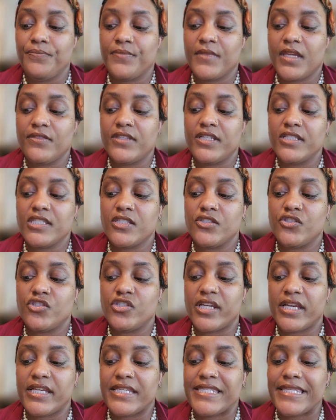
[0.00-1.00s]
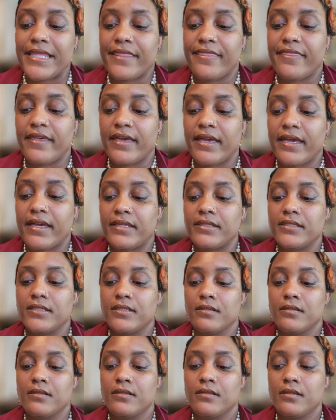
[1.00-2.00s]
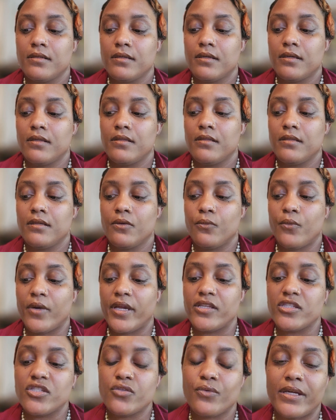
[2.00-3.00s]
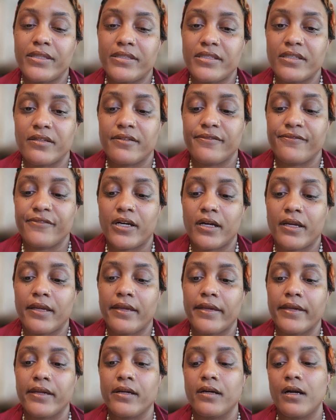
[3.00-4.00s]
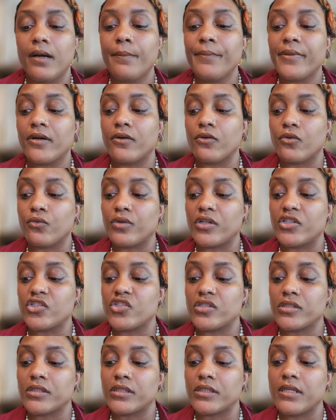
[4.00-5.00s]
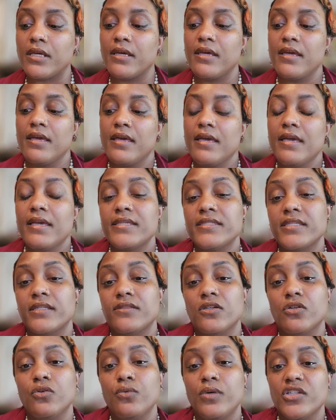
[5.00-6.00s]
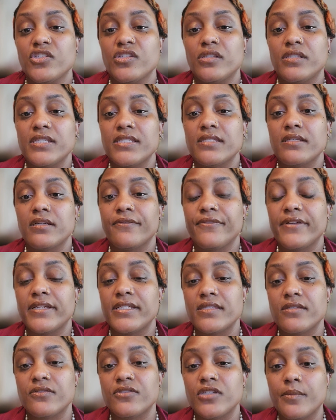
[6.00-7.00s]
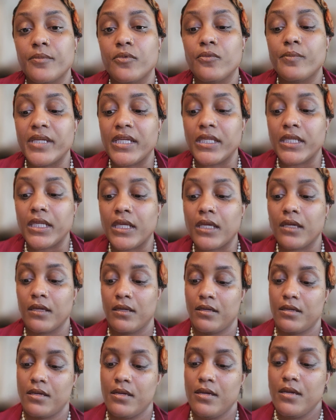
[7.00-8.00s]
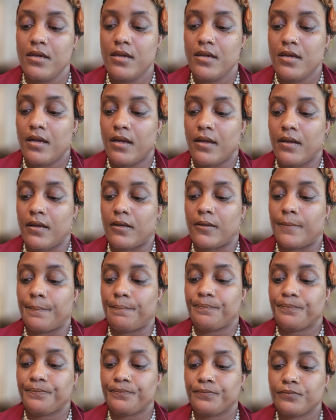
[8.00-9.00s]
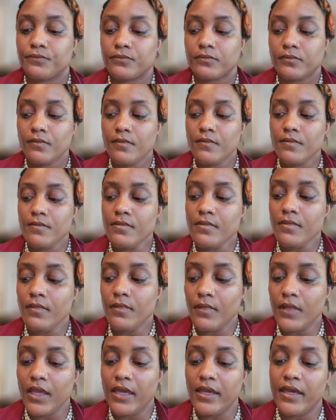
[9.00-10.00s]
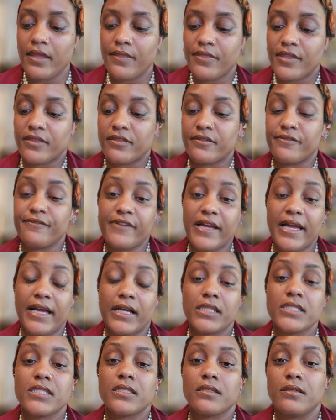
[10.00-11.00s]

they suggest that a way to identify a compound question is that the question itself has a double meaning, and that the facts